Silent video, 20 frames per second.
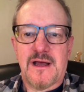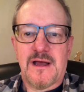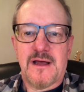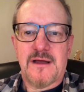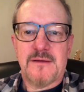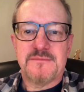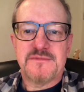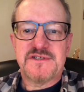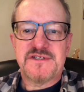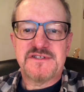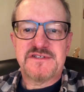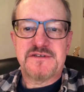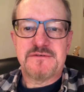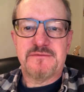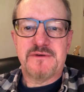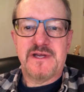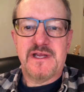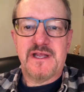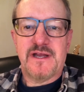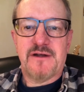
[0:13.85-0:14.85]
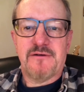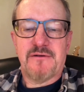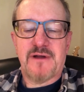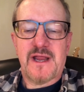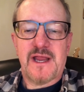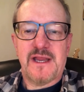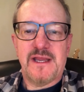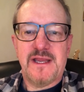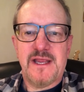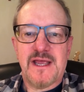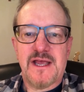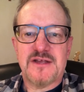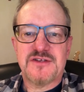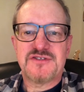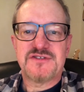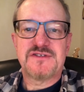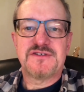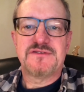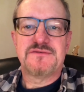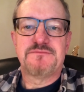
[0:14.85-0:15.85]
just to reiterate, yes,
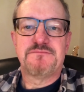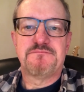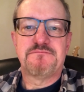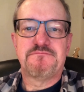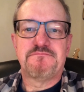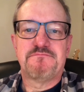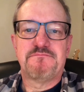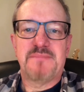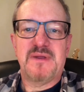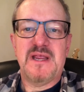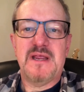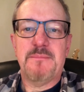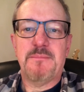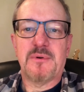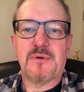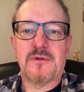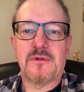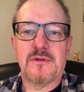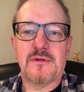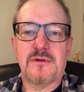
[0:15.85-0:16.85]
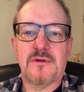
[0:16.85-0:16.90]
people